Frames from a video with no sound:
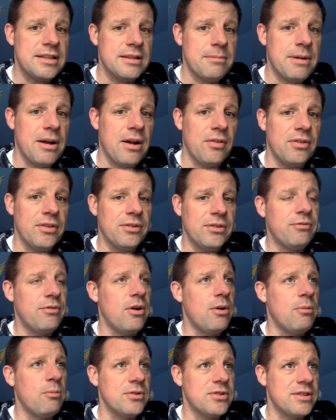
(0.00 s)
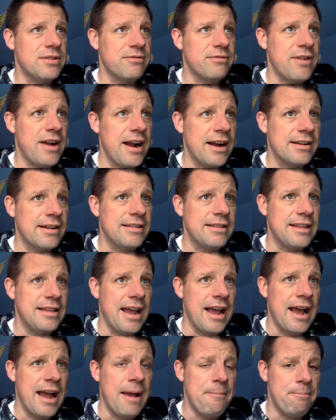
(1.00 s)
about this film was the fact
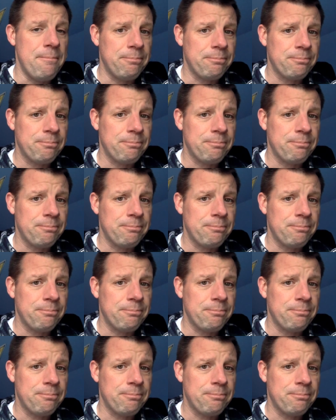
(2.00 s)
that